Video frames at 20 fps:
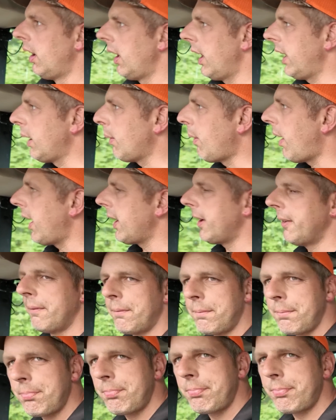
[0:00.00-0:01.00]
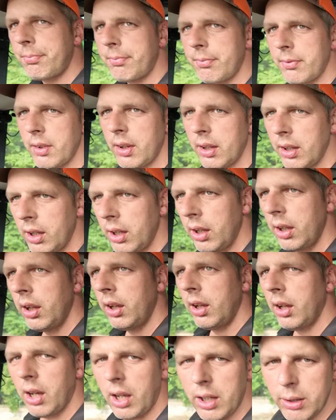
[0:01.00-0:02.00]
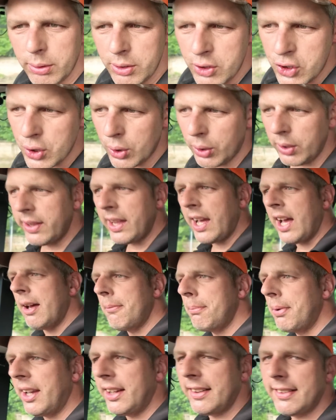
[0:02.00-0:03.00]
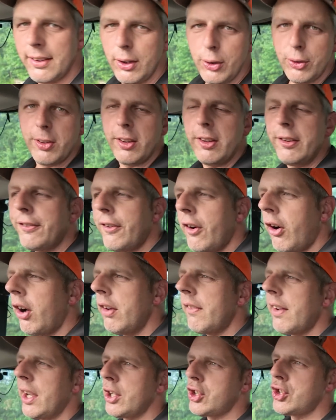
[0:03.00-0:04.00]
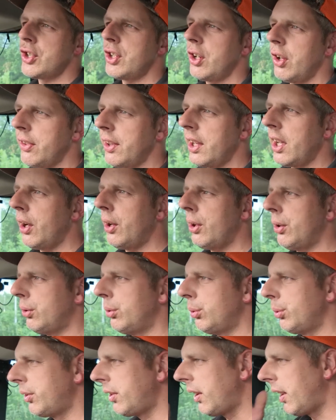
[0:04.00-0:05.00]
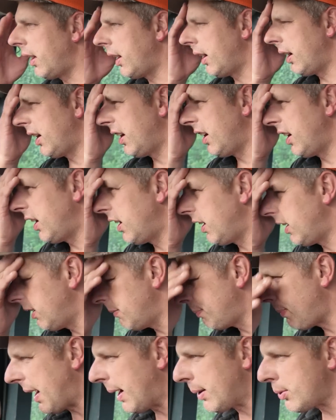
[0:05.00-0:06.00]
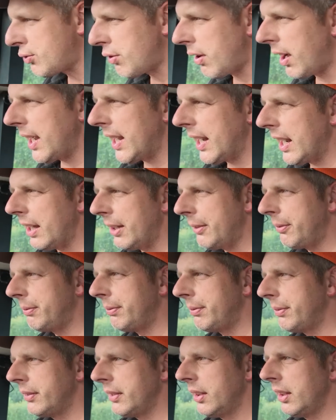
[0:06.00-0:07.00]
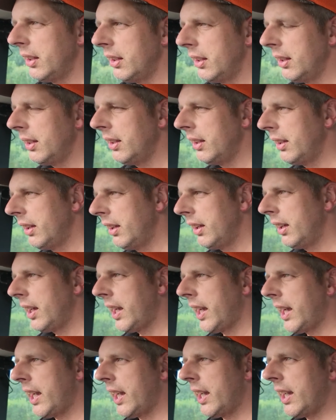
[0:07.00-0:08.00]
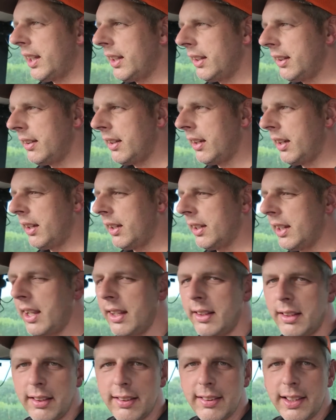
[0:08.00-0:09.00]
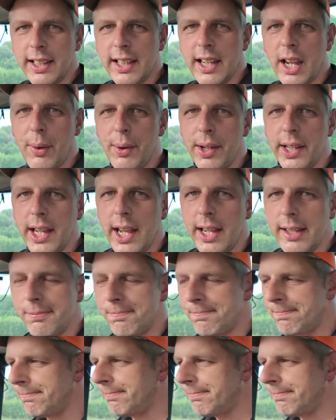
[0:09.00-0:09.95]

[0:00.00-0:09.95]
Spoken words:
Anyway, hope you enjoyed that. Bit of 225 action on the old Bale trailer, and getting this thing going again.